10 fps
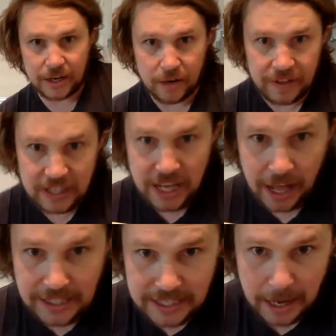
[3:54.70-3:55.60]
know if you can see that.
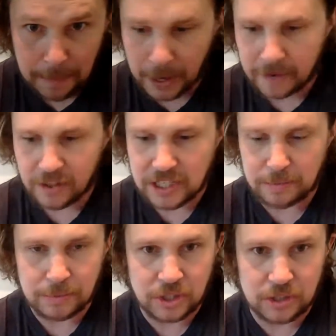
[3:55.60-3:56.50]
That's tempeh. I've got
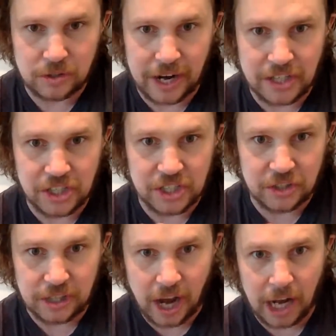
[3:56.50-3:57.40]
some grated ginger
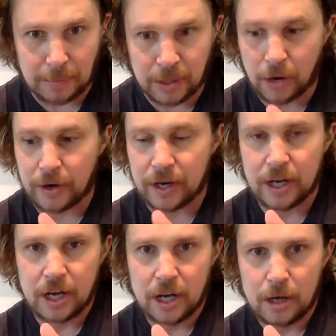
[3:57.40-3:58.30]
and garlic below it,
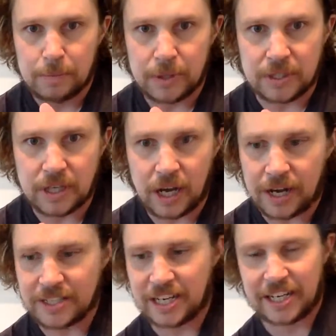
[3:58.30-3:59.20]
but and
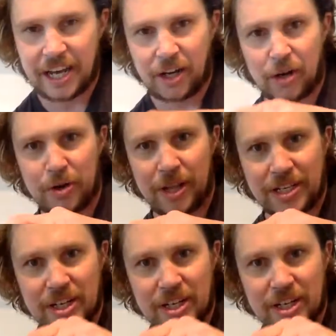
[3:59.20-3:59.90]
it's in yellow. That doesn't